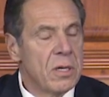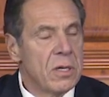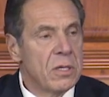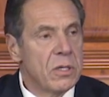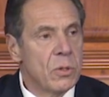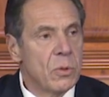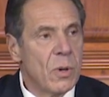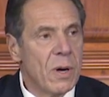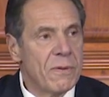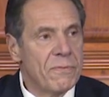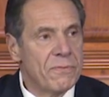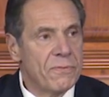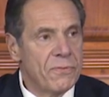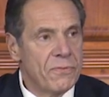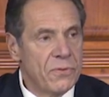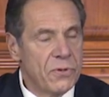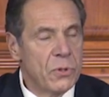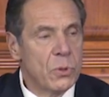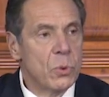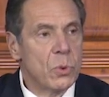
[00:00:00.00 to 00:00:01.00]
You have
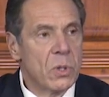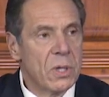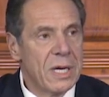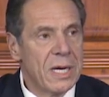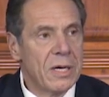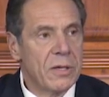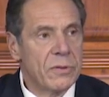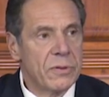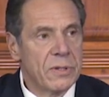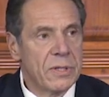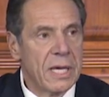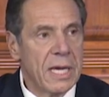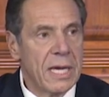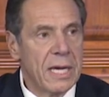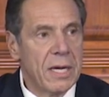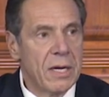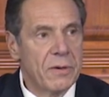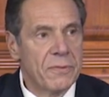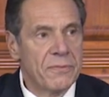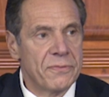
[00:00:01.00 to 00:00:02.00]
fewer
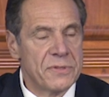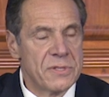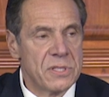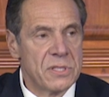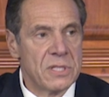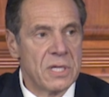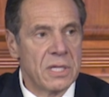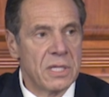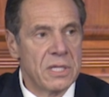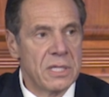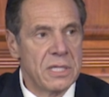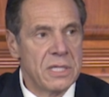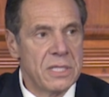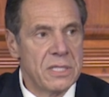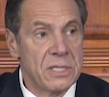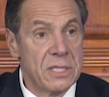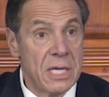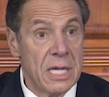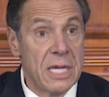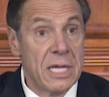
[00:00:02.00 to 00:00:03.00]
healthcare
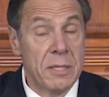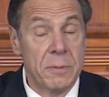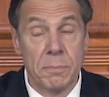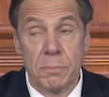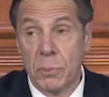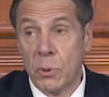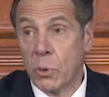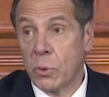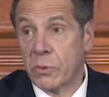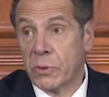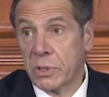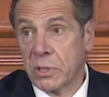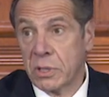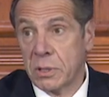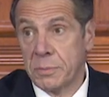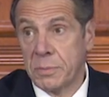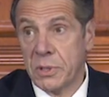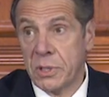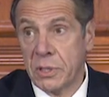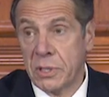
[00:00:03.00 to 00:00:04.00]
facilities in poorer
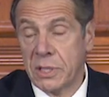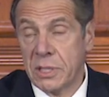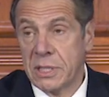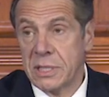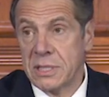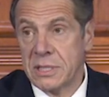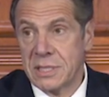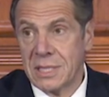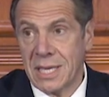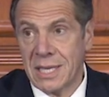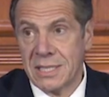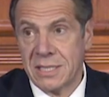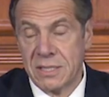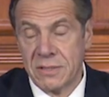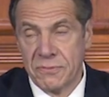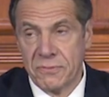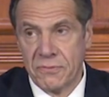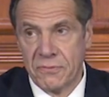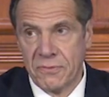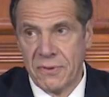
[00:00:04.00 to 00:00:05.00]
communities. That is
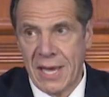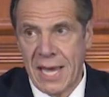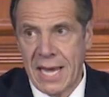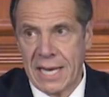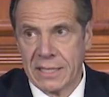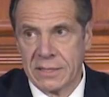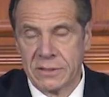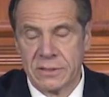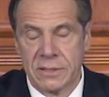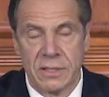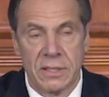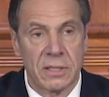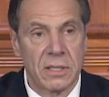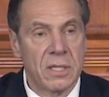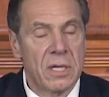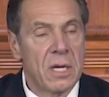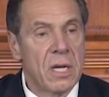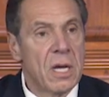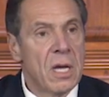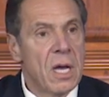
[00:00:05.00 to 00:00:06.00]
a fact.
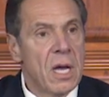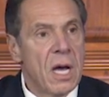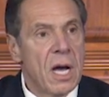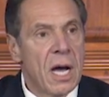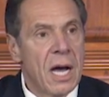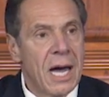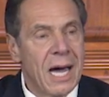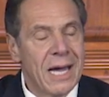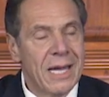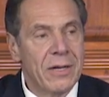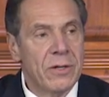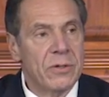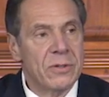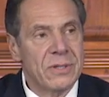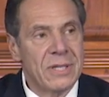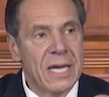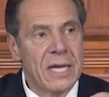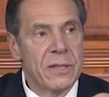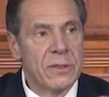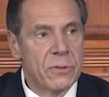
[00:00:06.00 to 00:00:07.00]
Higher
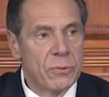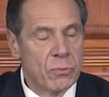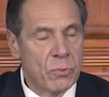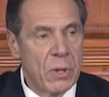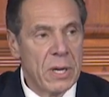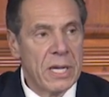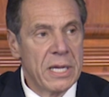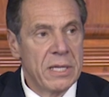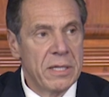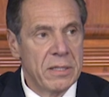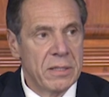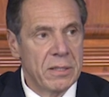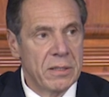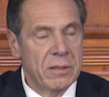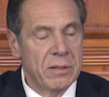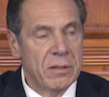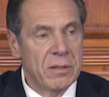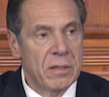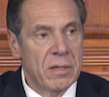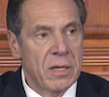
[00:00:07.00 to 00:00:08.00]
death rate
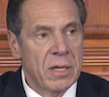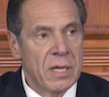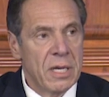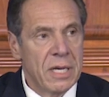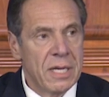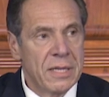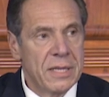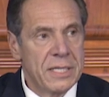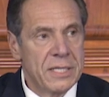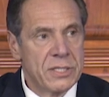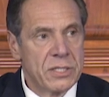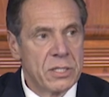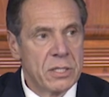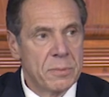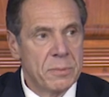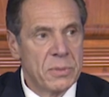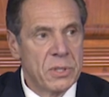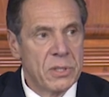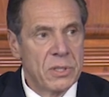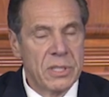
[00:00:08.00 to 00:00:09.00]
in these
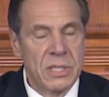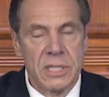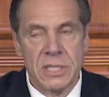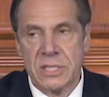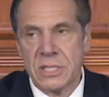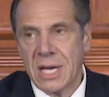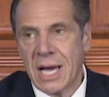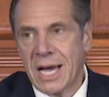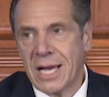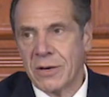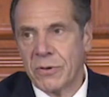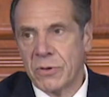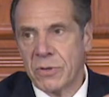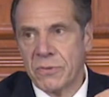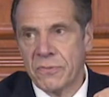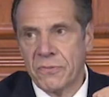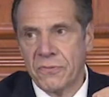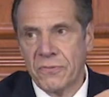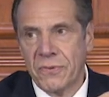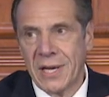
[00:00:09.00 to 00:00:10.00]
communities, higher
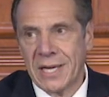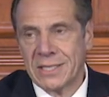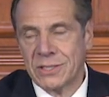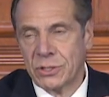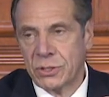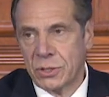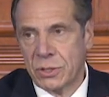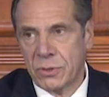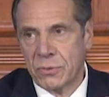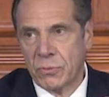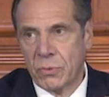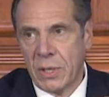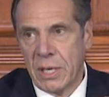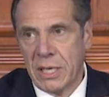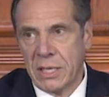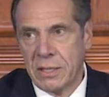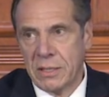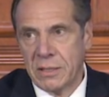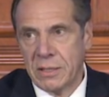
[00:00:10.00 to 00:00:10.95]
infection rate